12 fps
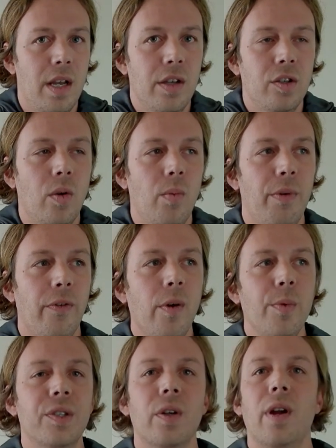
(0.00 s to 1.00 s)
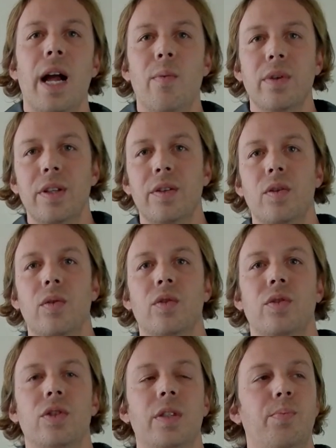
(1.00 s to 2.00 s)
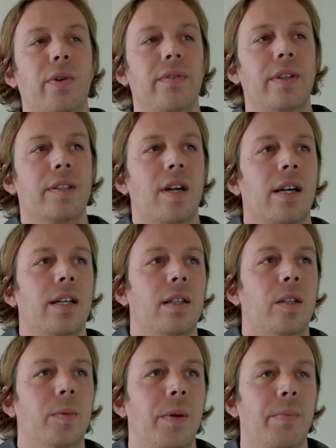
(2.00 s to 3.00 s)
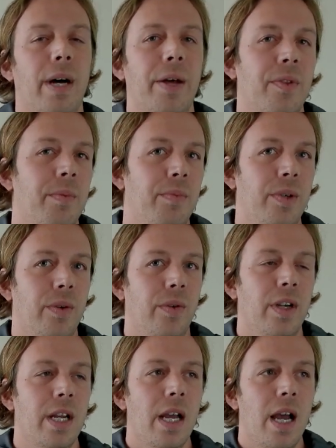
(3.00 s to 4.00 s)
So before we start, I wanted to just briefly talk a little bit about the moon,